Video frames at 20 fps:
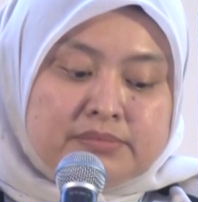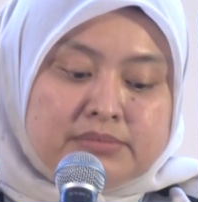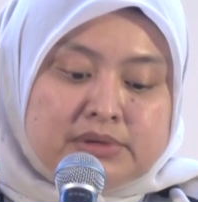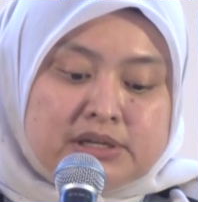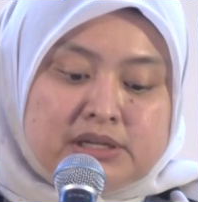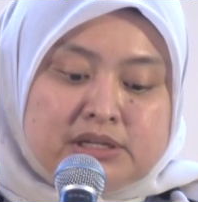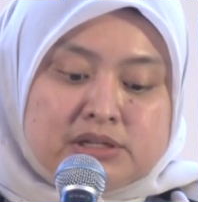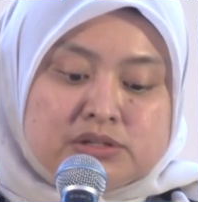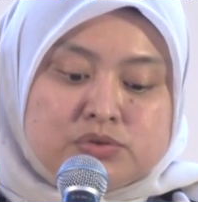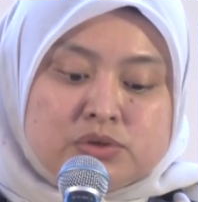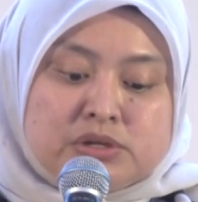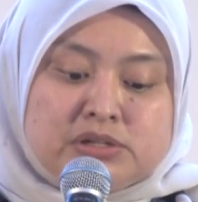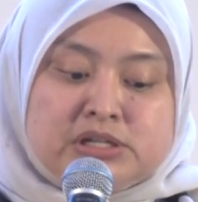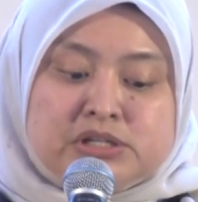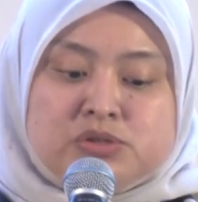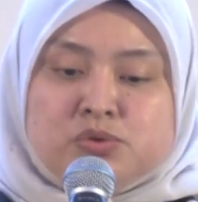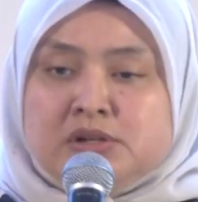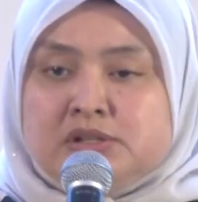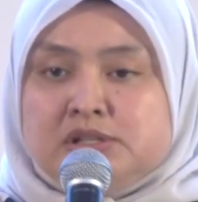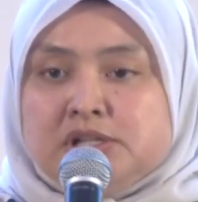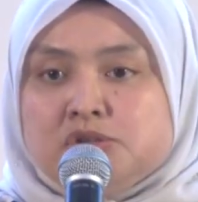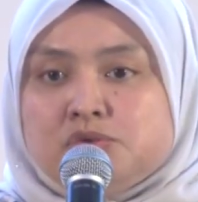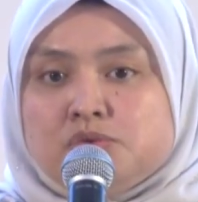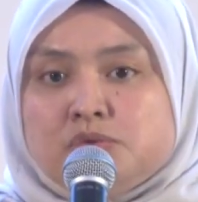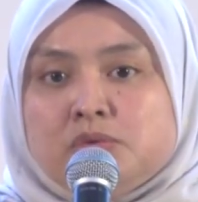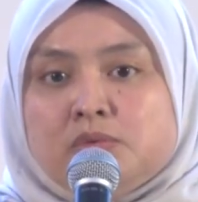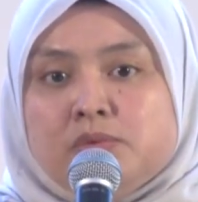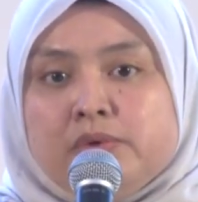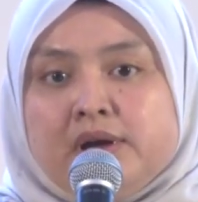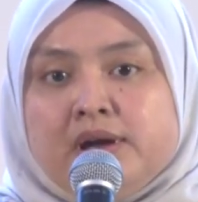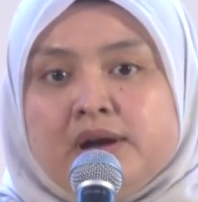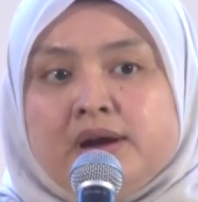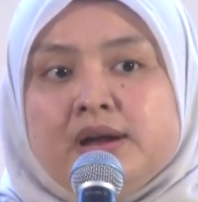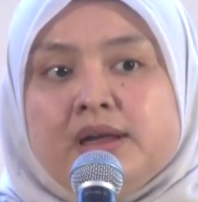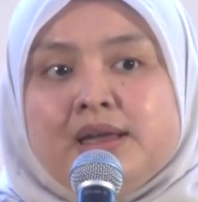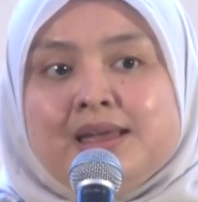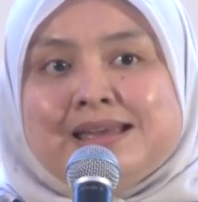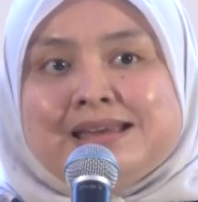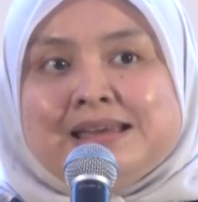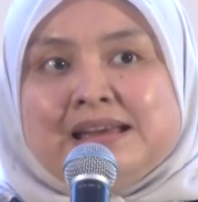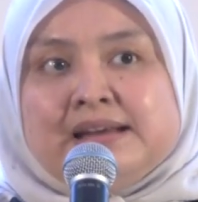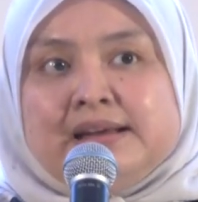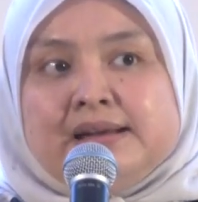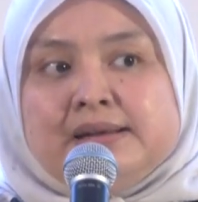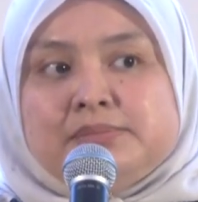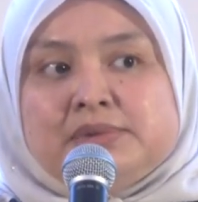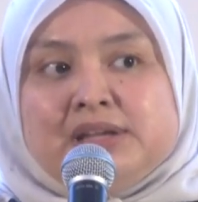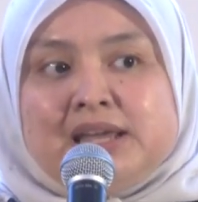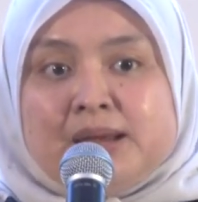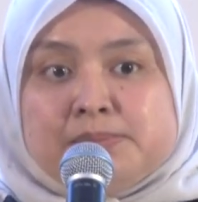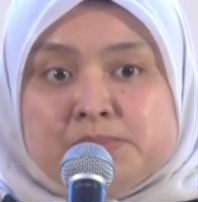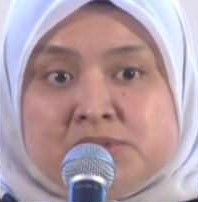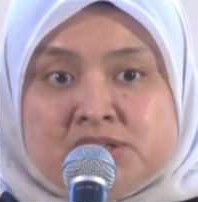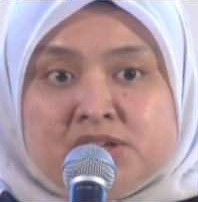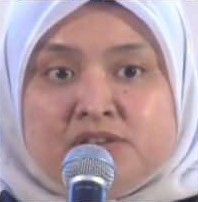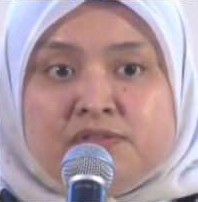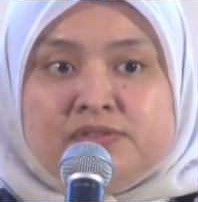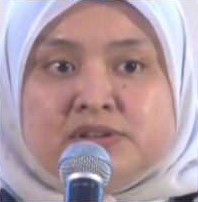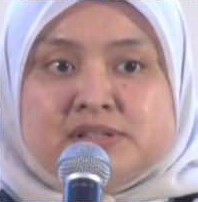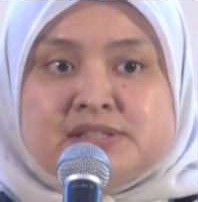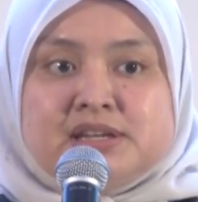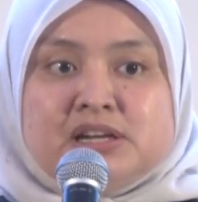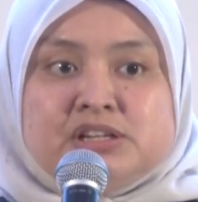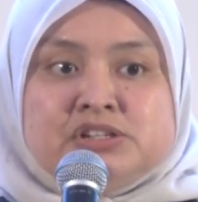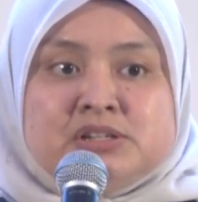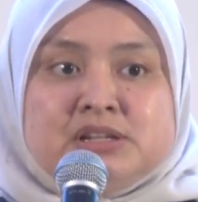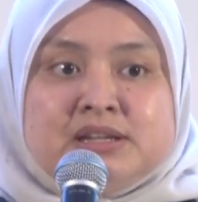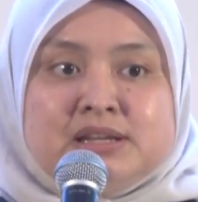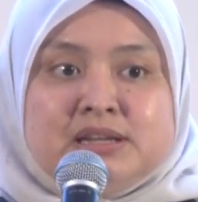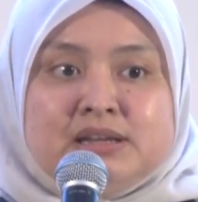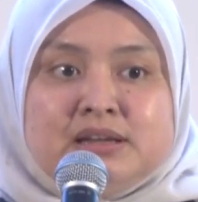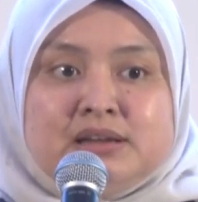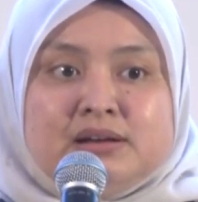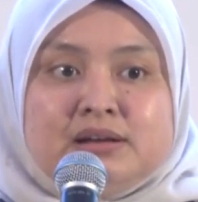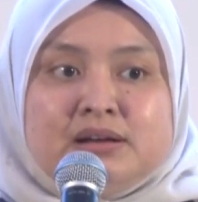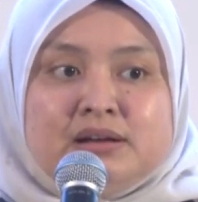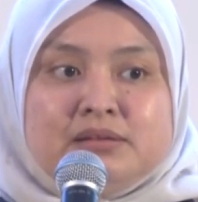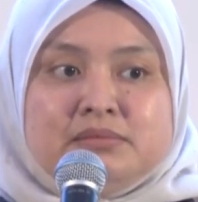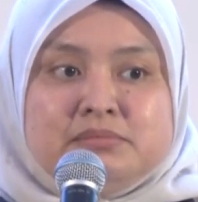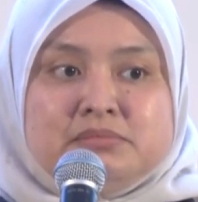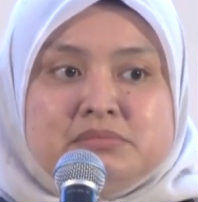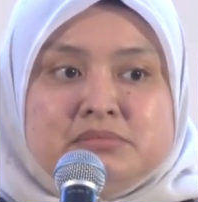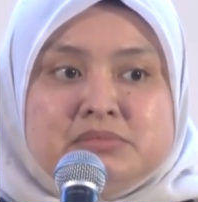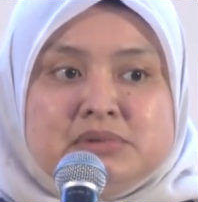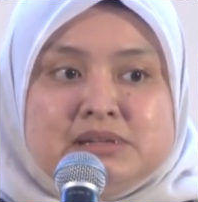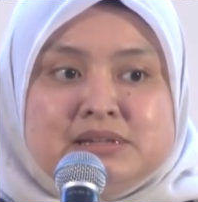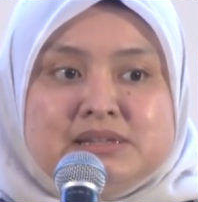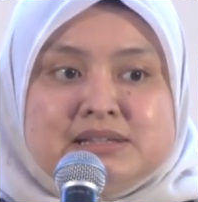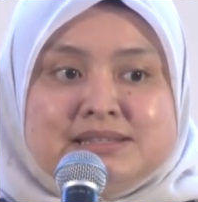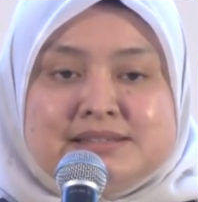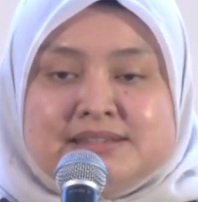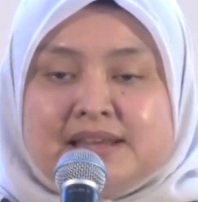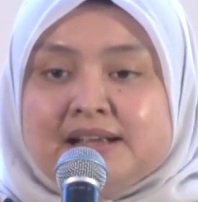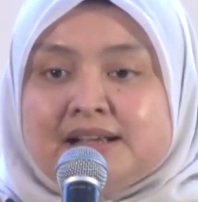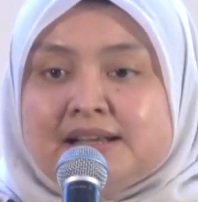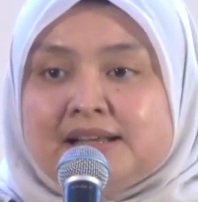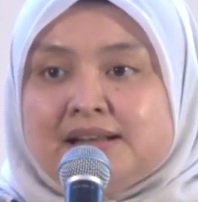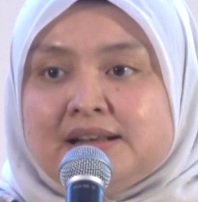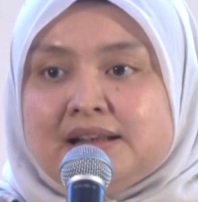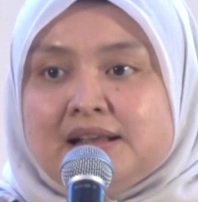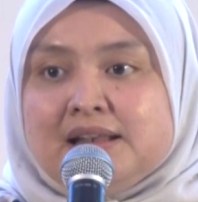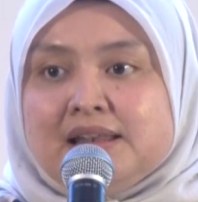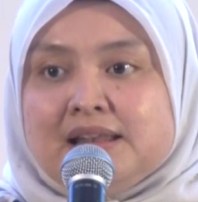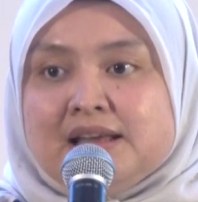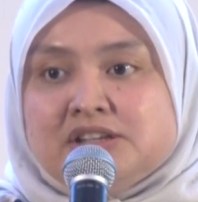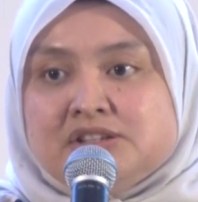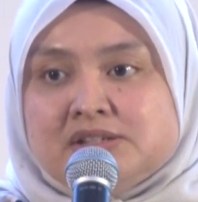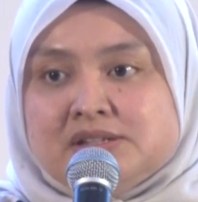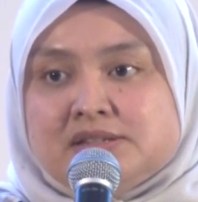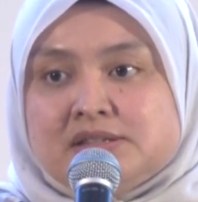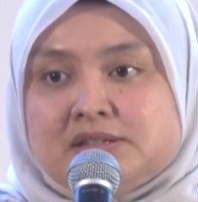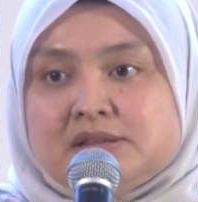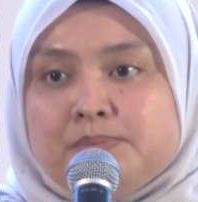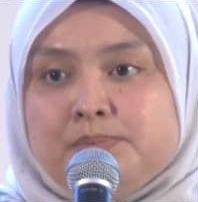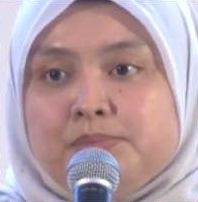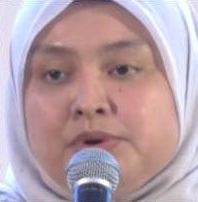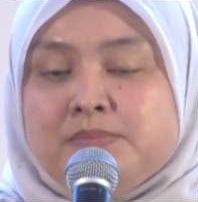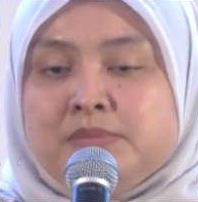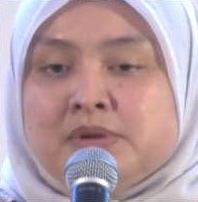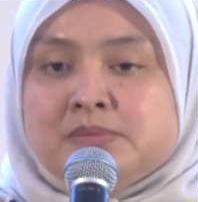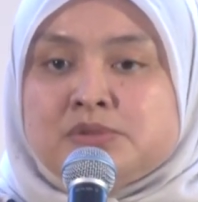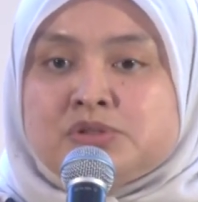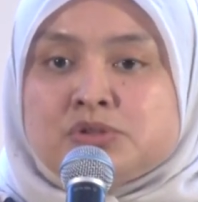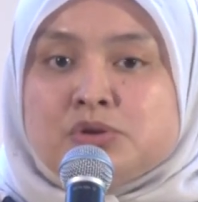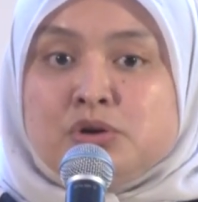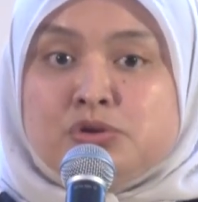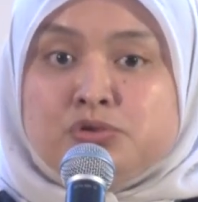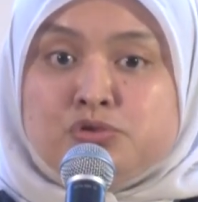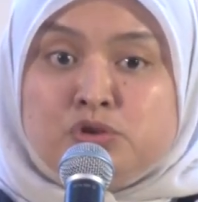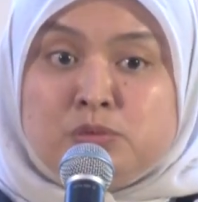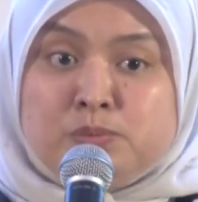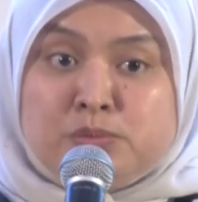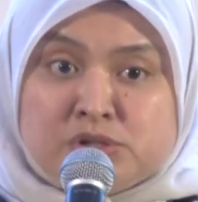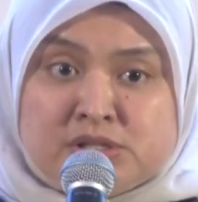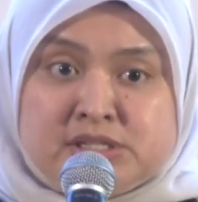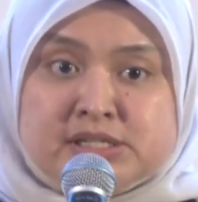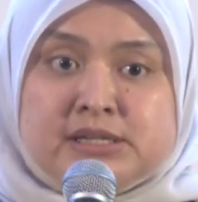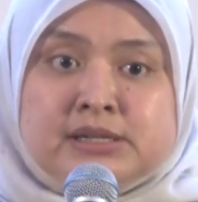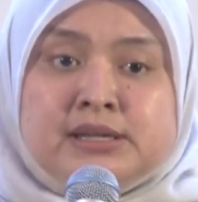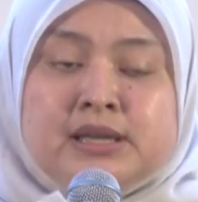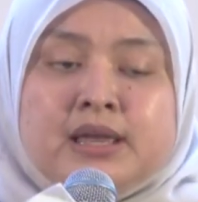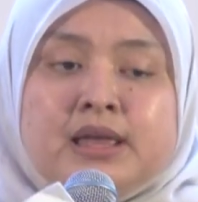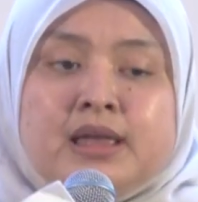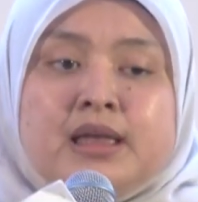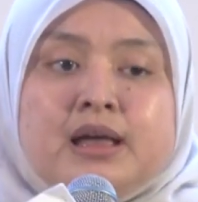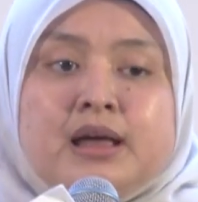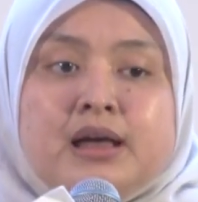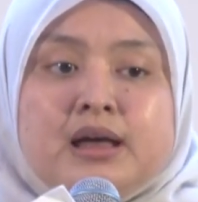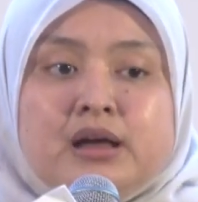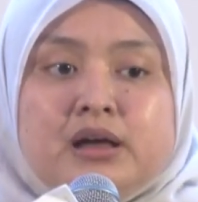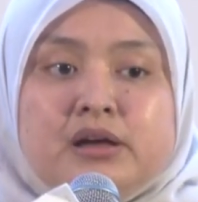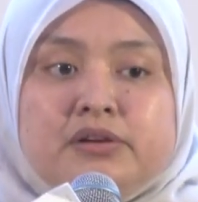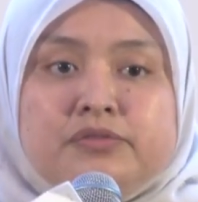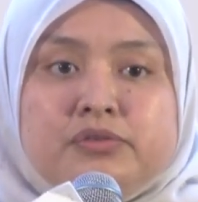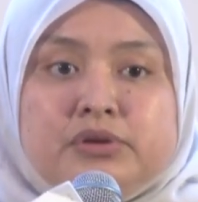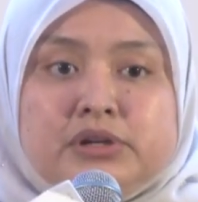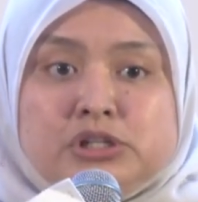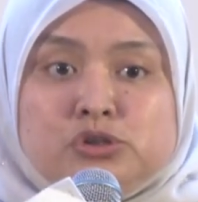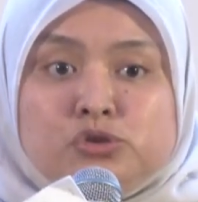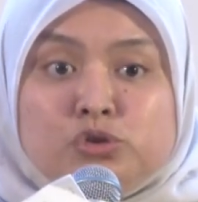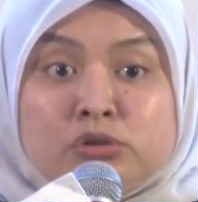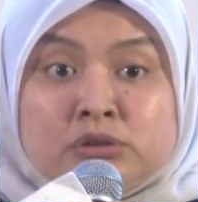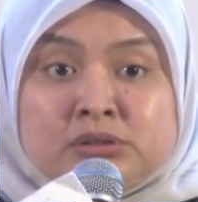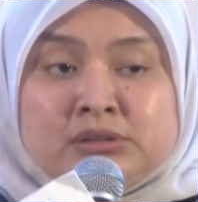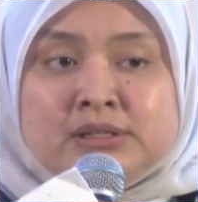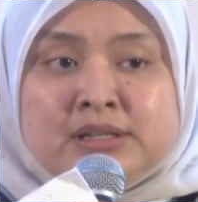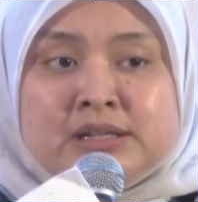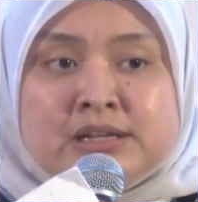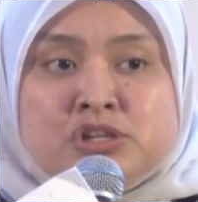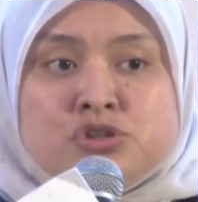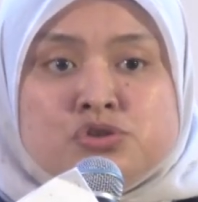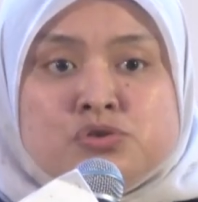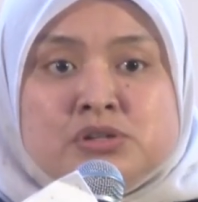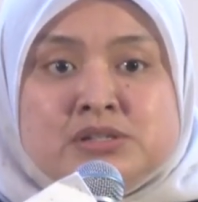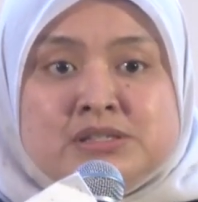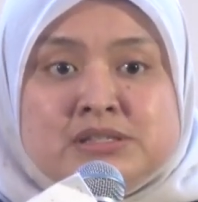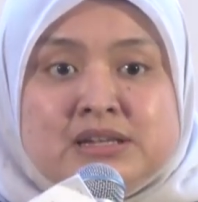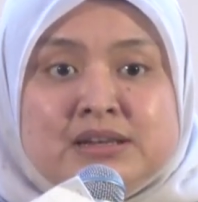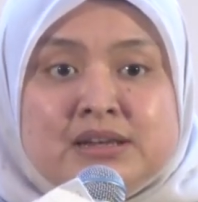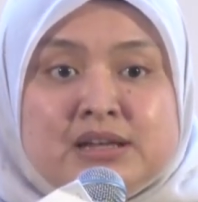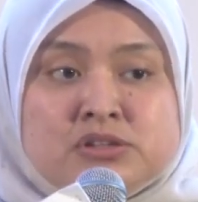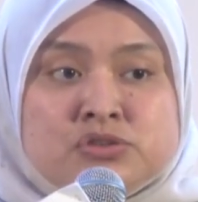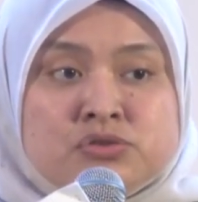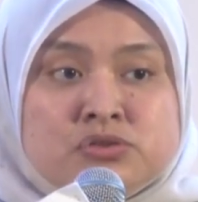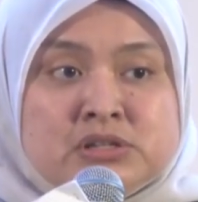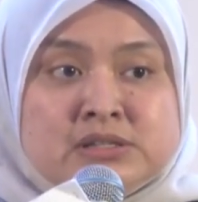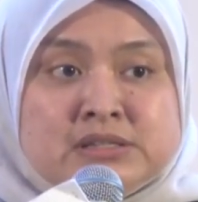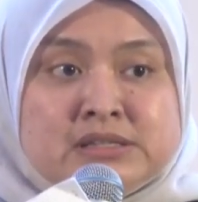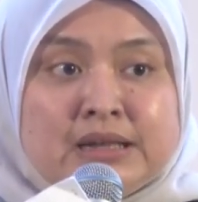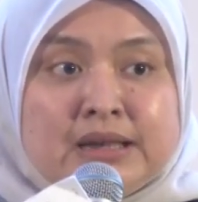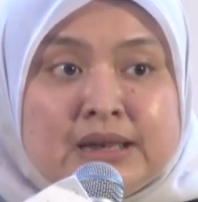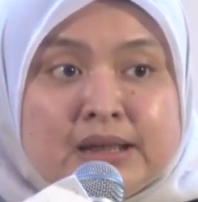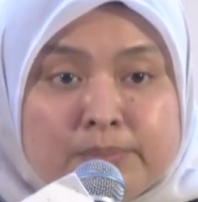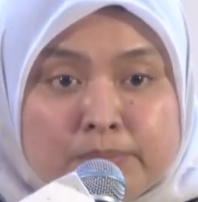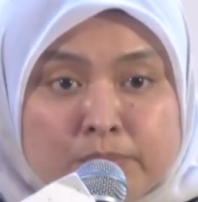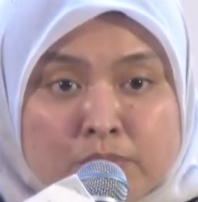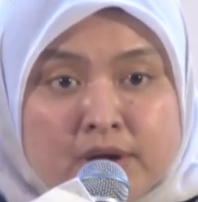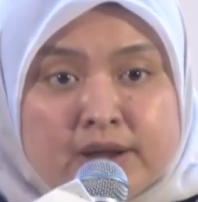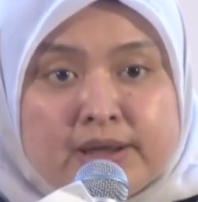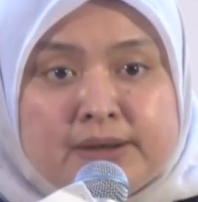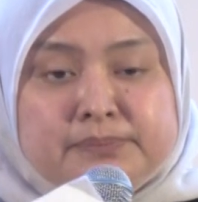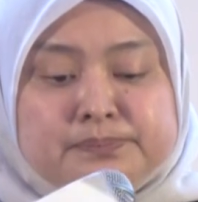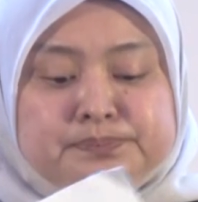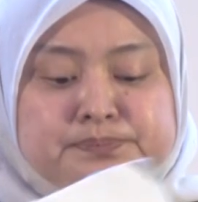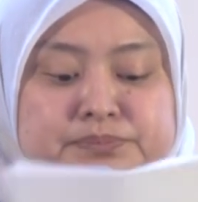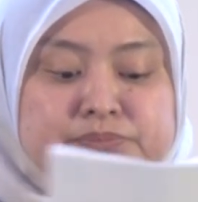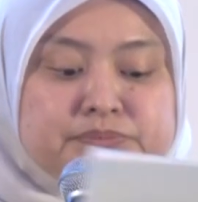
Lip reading: in 2022, where captive is actually the second largest premiums contributor for the total insurance industries in Labuan.